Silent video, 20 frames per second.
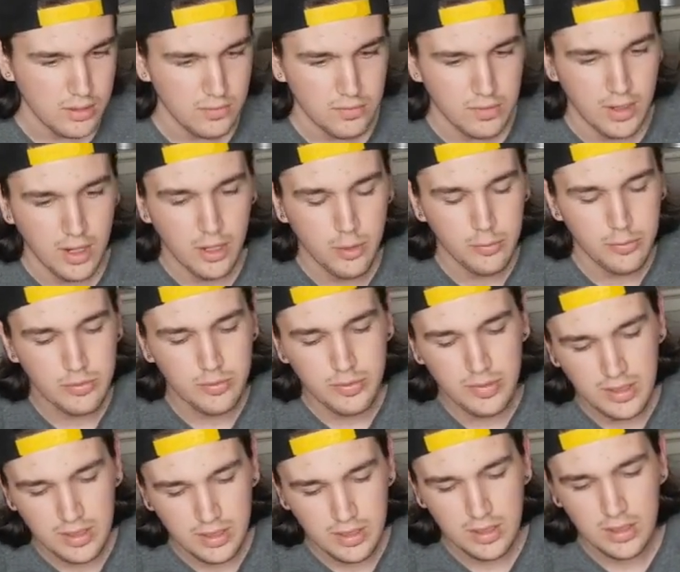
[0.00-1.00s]
helps
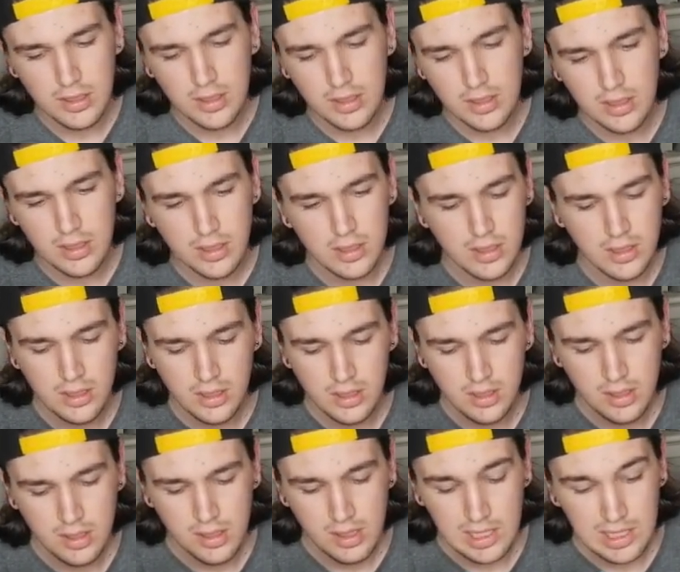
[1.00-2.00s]
me
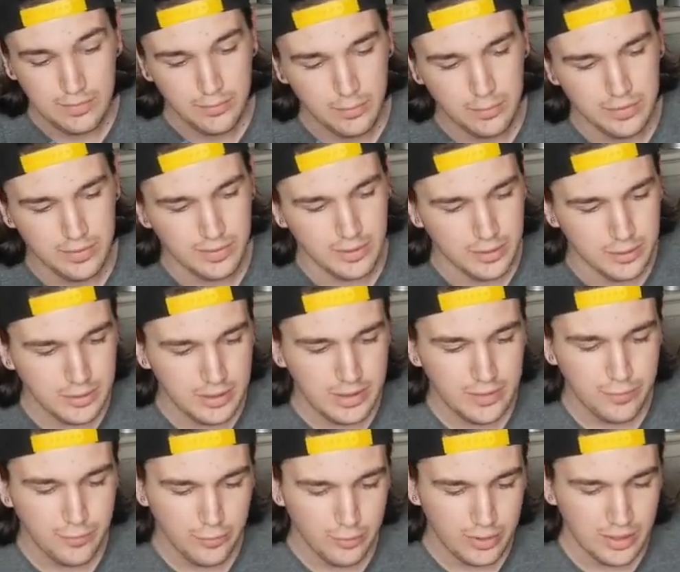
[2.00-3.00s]
If it was literally
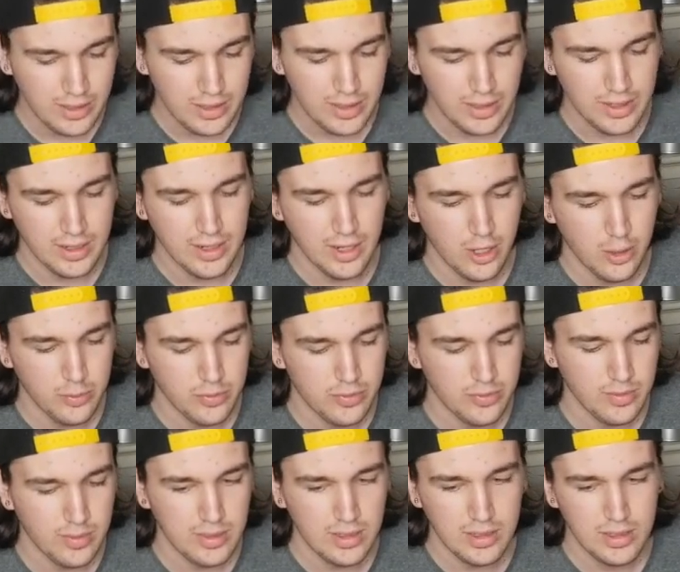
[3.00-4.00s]
free and it helps
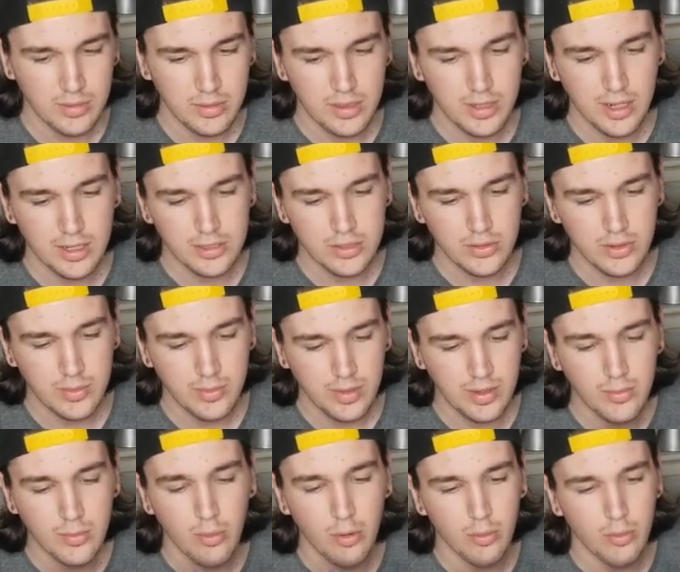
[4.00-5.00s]
me potentially make
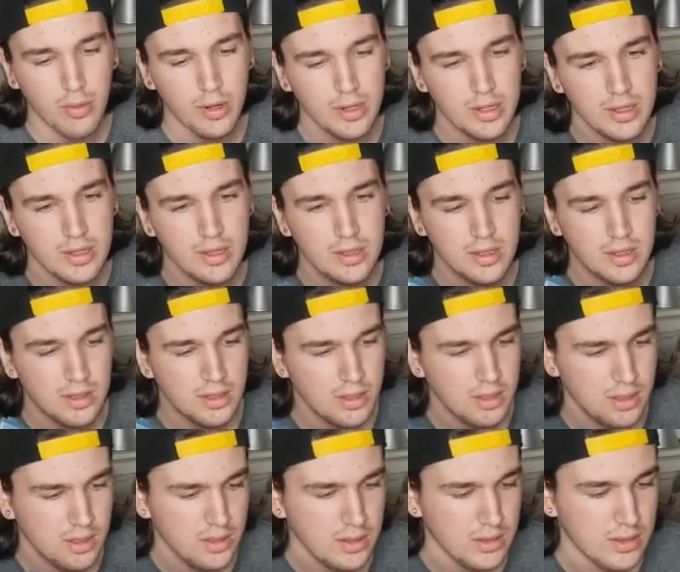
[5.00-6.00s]
more money,
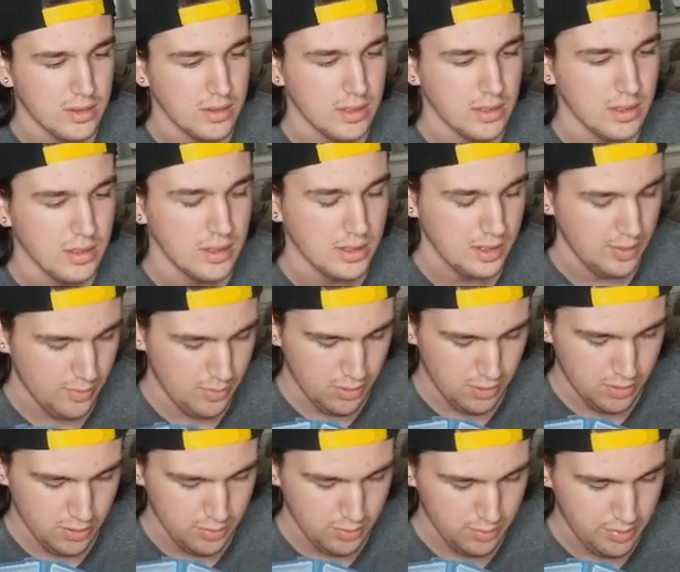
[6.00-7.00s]
then I'm
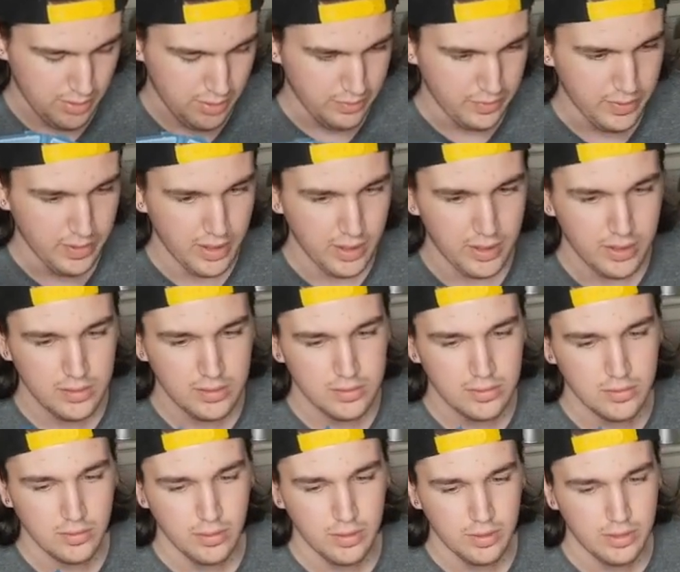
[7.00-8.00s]
all about that.
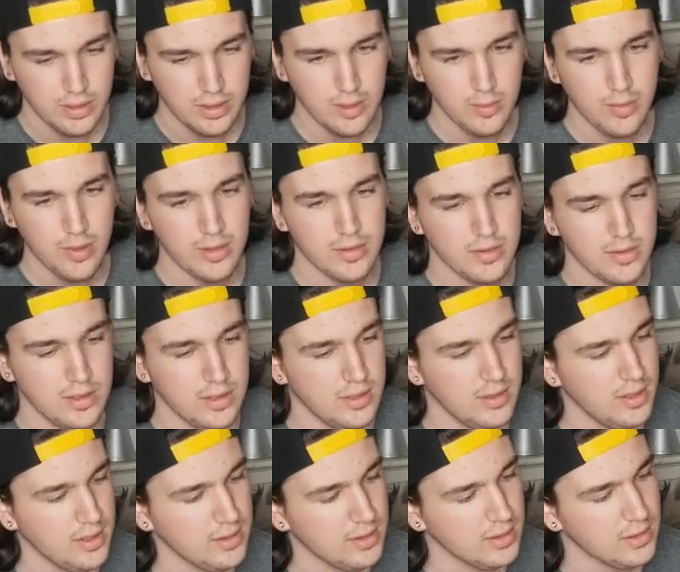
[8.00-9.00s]
So I think it bends in
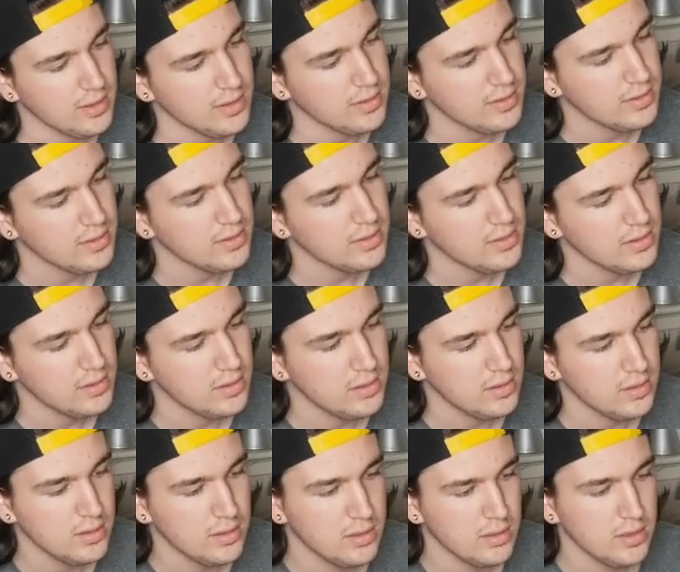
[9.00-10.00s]
like this,
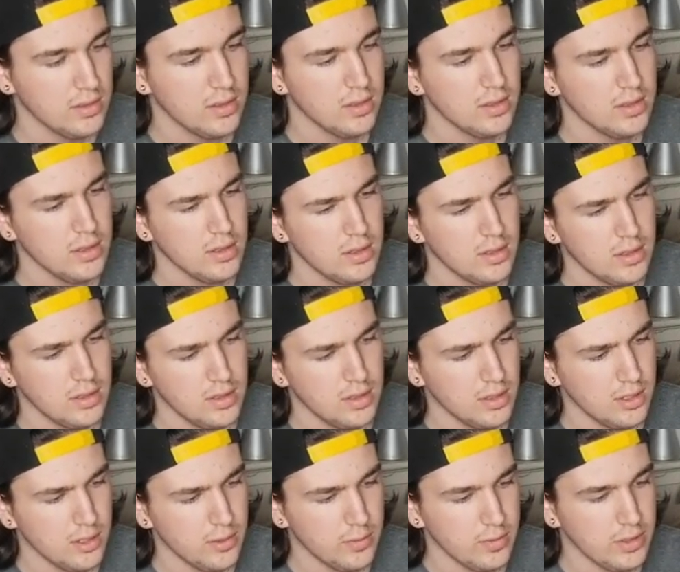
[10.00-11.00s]

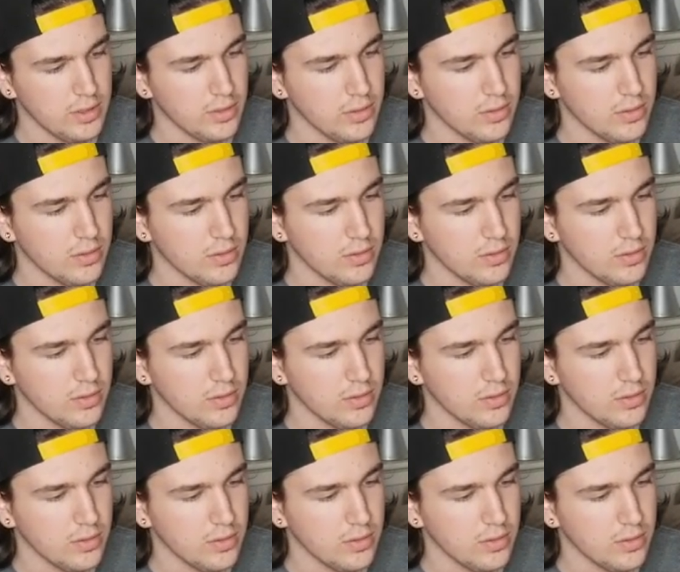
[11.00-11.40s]
and we go